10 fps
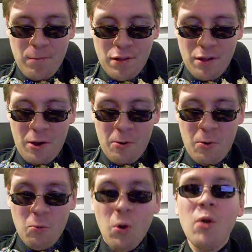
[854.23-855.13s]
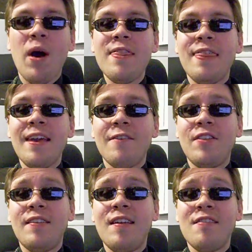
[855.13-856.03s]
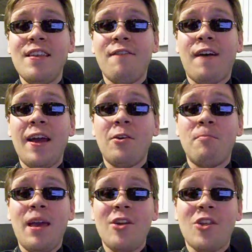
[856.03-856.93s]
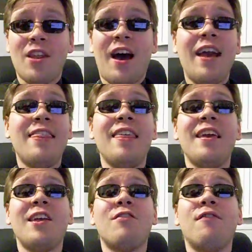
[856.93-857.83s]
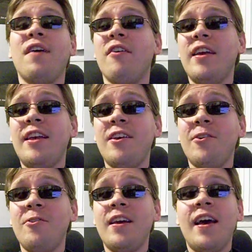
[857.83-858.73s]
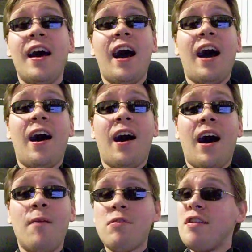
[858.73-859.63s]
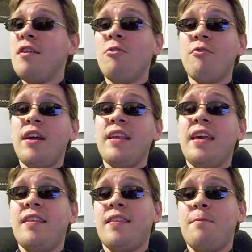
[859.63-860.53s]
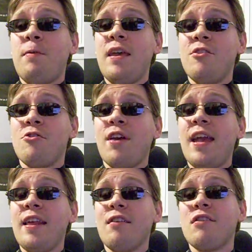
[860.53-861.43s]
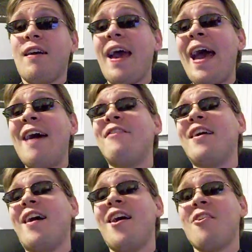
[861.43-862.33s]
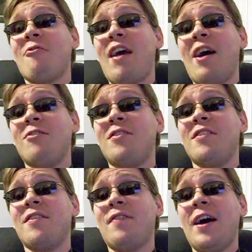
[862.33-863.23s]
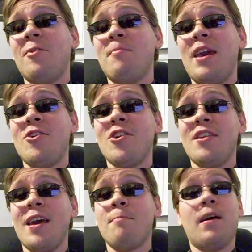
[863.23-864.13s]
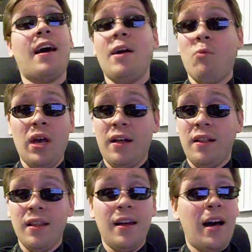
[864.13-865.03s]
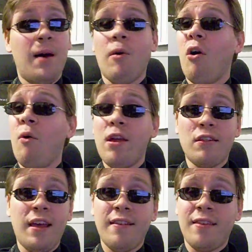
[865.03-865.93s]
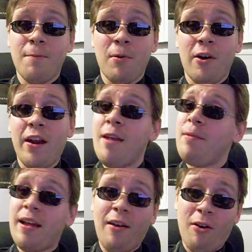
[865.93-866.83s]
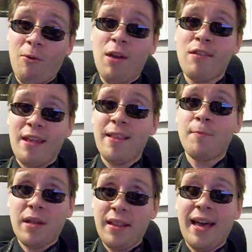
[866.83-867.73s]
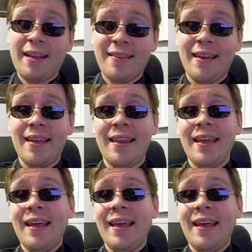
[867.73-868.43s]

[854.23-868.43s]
So, what do I think of the Disney Vinylmation? I think it's very cute. I'm still really into the pin trading, so I haven't gotten around to the Vinylmation yet, but I will. I'm always late to the party, but I always end up collecting it.